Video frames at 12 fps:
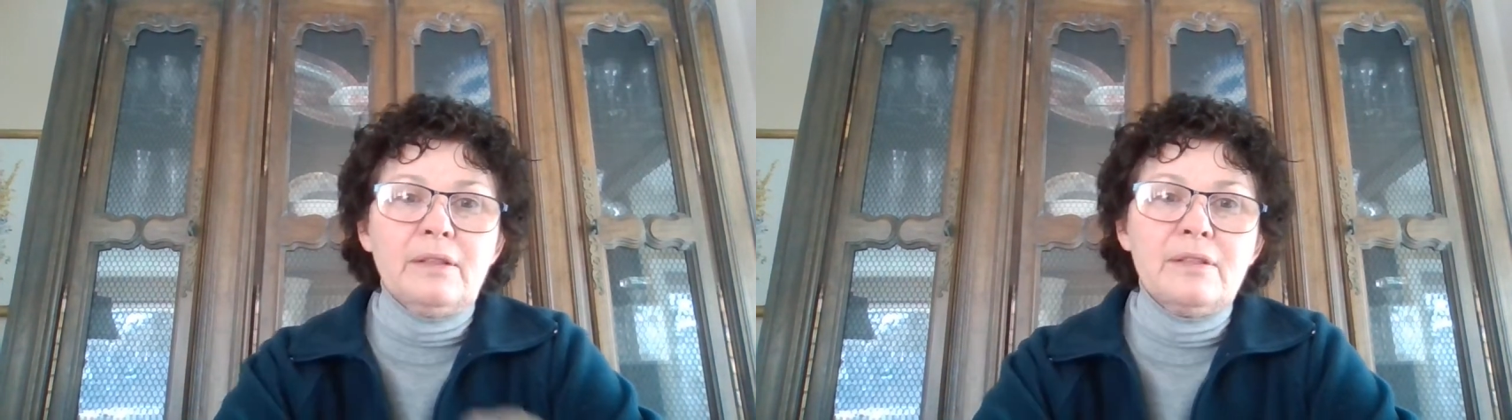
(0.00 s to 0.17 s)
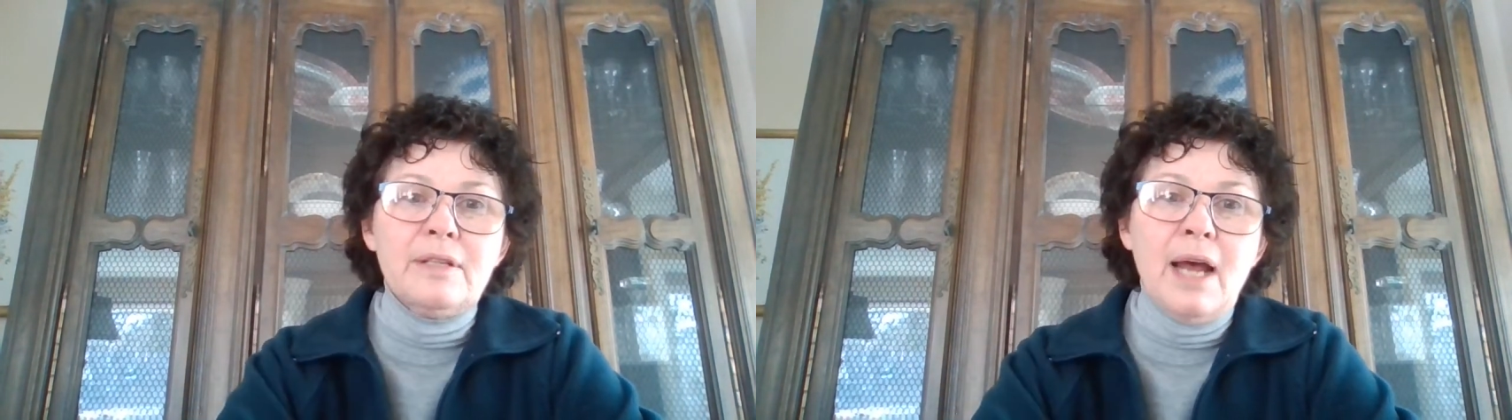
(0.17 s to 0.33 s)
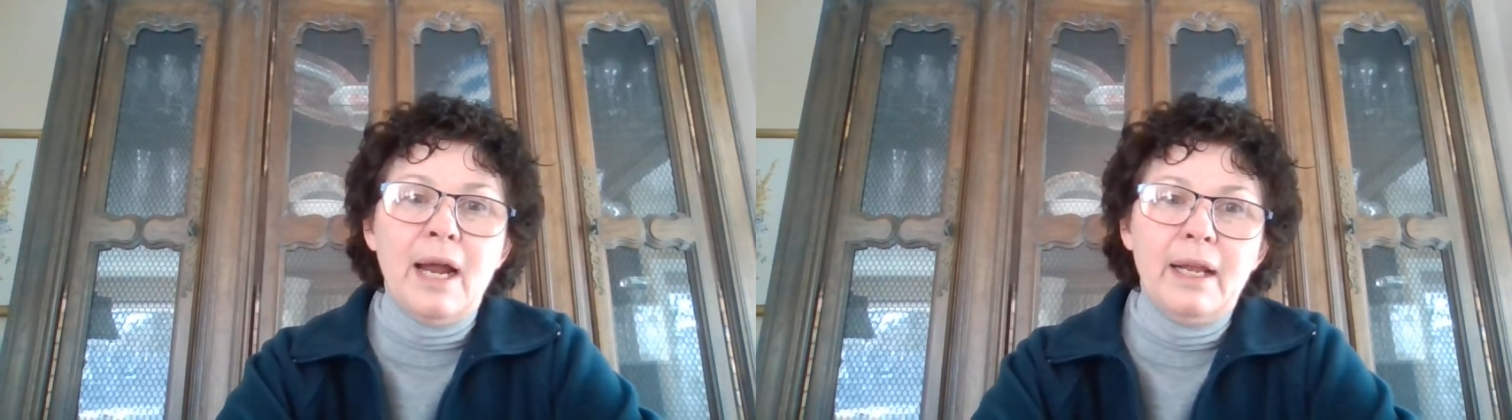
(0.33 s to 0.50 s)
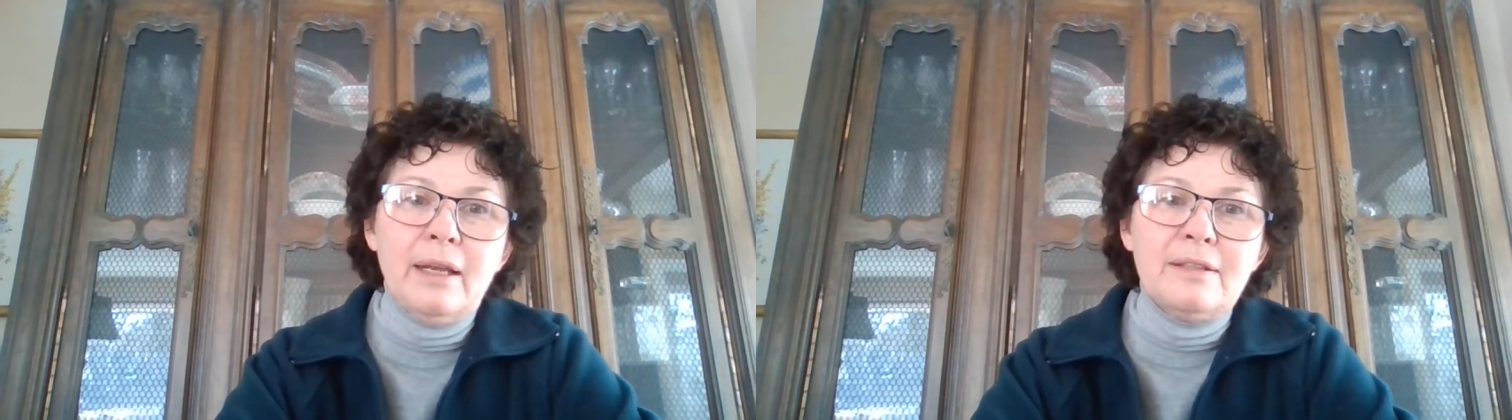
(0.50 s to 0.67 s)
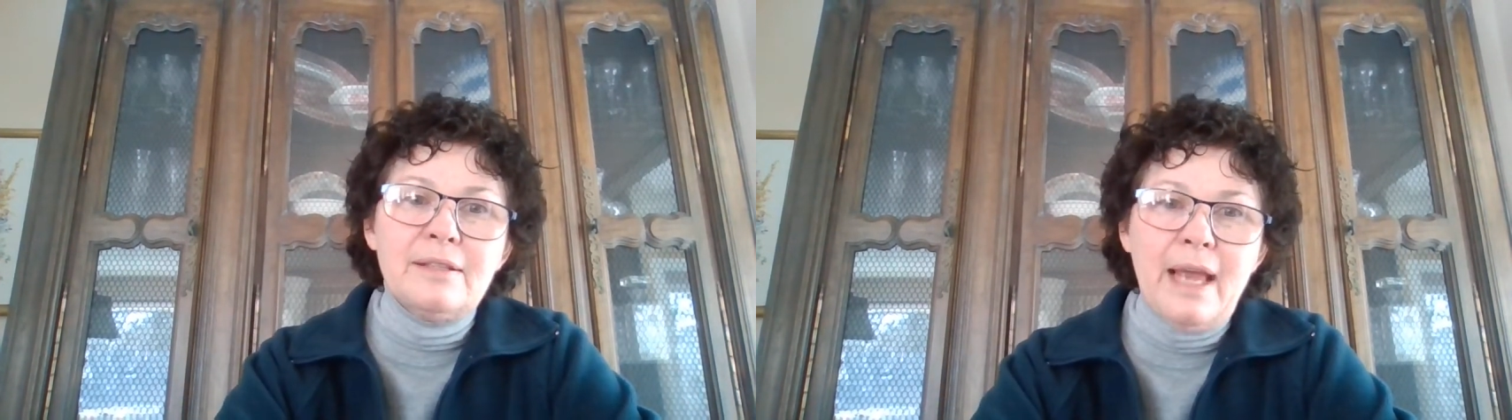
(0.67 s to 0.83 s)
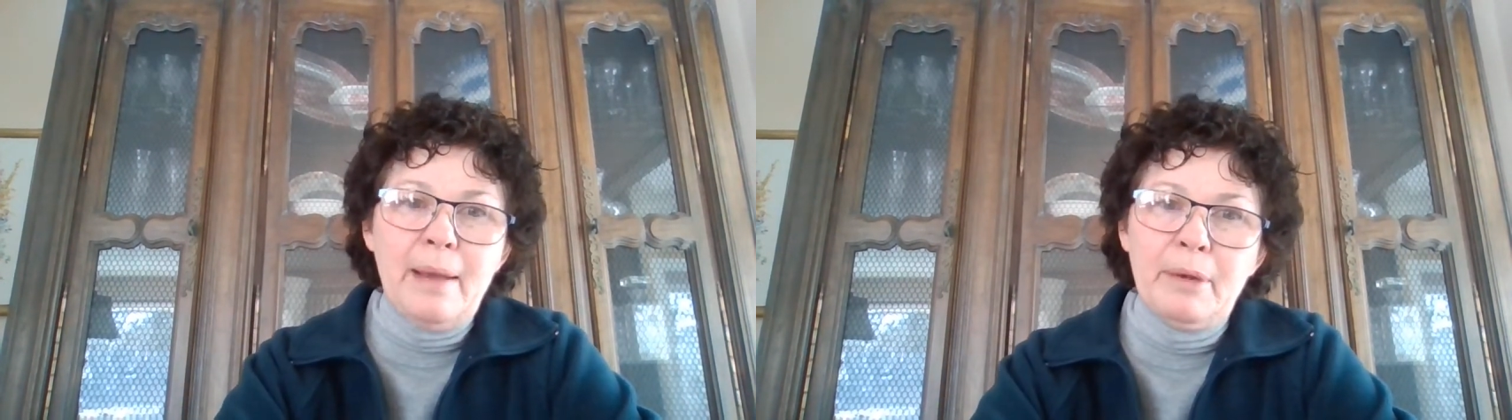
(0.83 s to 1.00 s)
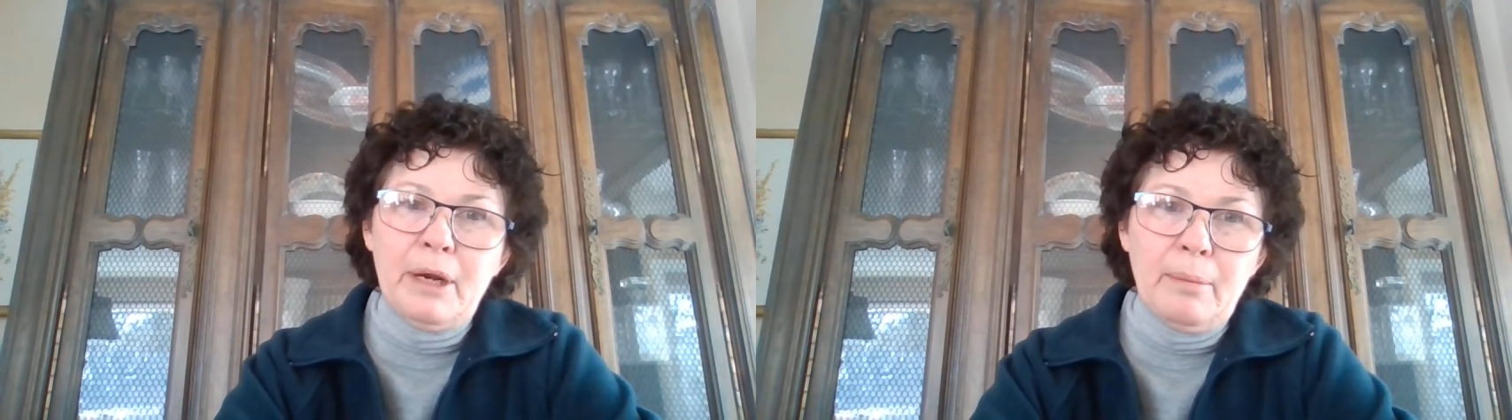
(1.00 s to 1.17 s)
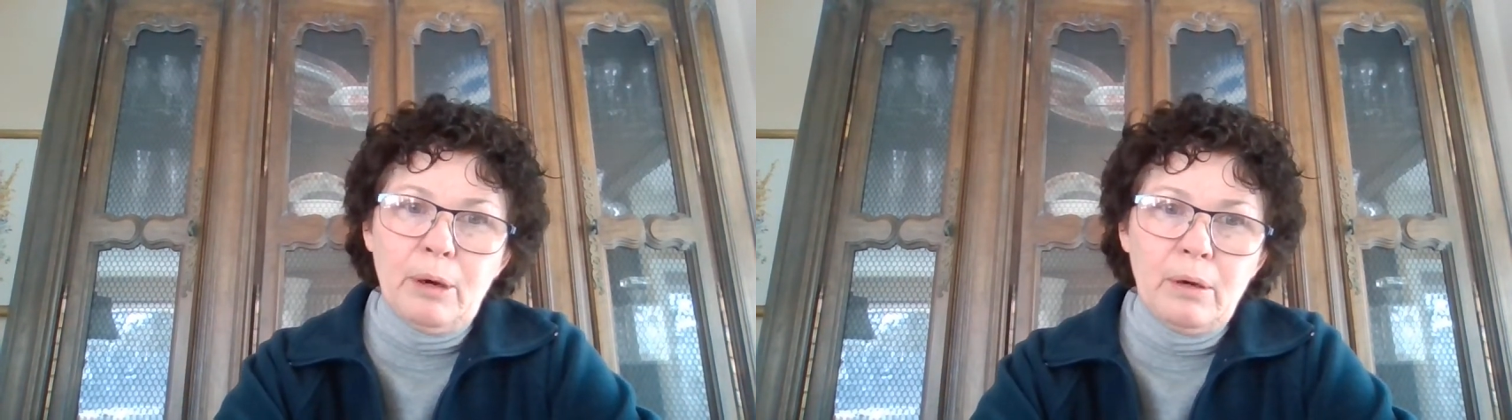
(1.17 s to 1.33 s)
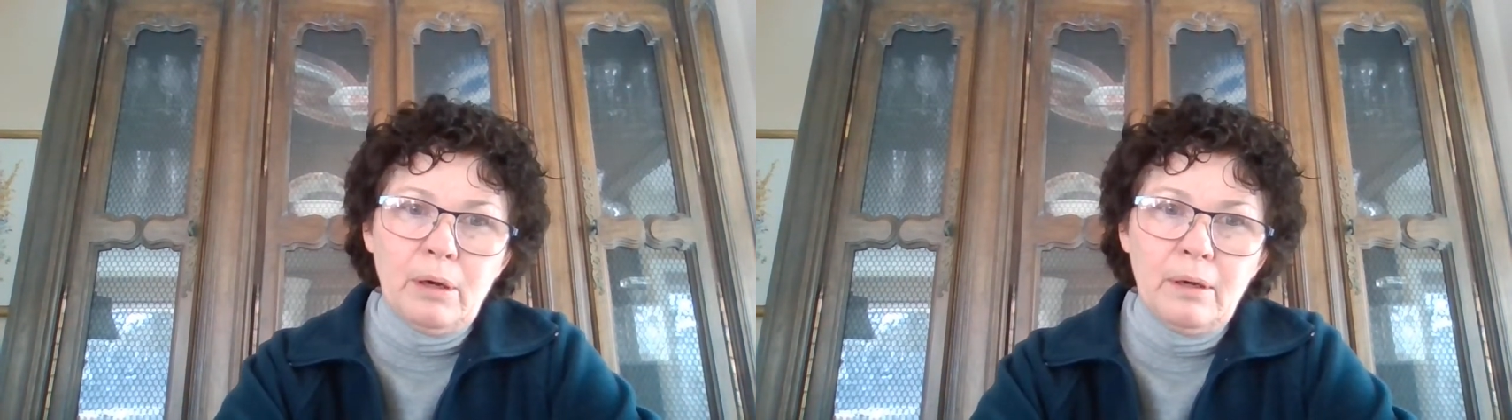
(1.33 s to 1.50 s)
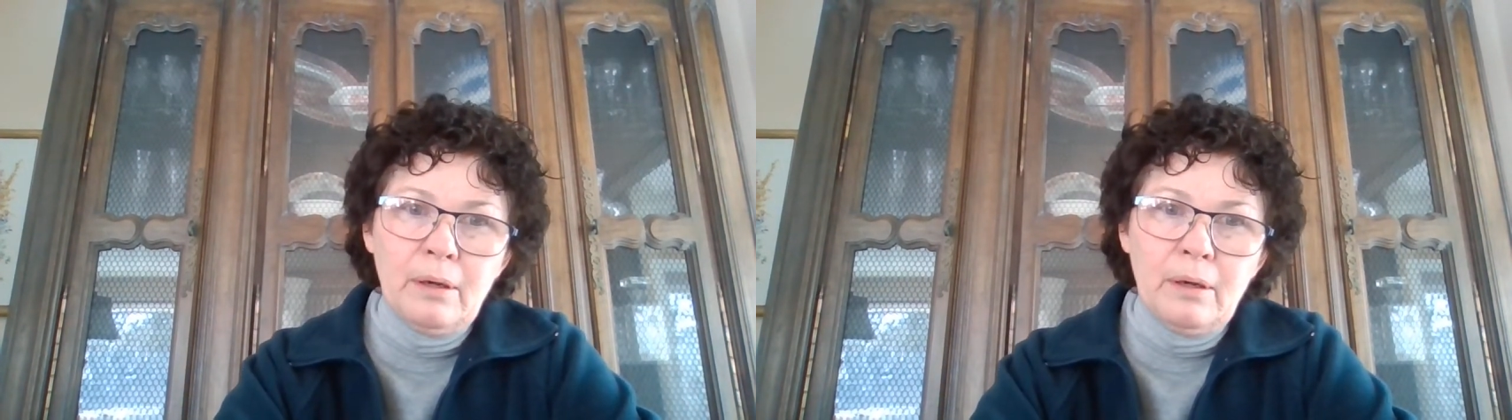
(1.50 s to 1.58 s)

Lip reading: it's not examinable.